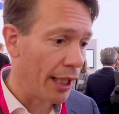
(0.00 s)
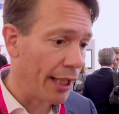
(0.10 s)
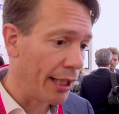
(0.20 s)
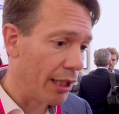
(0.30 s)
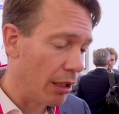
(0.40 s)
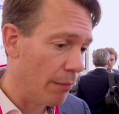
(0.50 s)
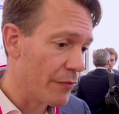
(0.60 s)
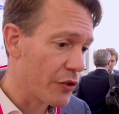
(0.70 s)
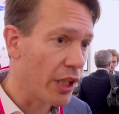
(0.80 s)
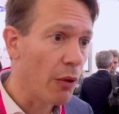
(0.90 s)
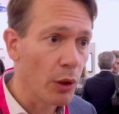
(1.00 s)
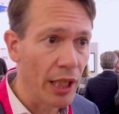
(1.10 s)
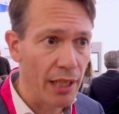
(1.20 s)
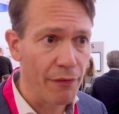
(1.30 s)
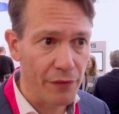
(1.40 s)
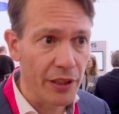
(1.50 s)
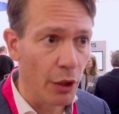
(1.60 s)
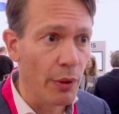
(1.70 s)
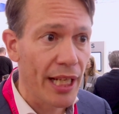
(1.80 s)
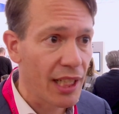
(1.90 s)
Um, so that will have, you
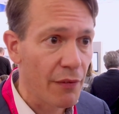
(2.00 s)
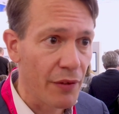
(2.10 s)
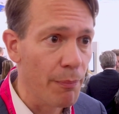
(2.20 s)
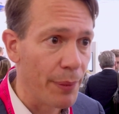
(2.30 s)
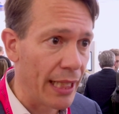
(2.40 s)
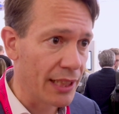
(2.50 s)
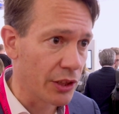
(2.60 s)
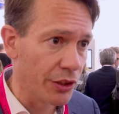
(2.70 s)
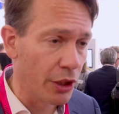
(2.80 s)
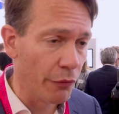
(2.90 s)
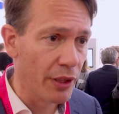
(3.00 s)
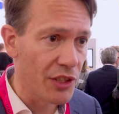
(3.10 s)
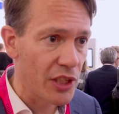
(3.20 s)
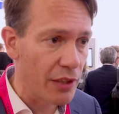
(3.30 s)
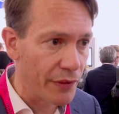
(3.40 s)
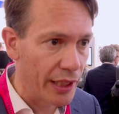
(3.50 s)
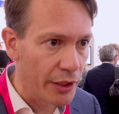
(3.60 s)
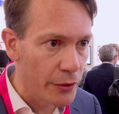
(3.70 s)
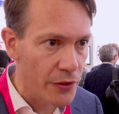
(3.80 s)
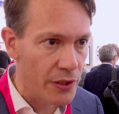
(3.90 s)
know, a negative impact on, on real estate
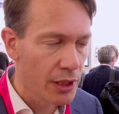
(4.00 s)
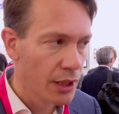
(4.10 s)
values.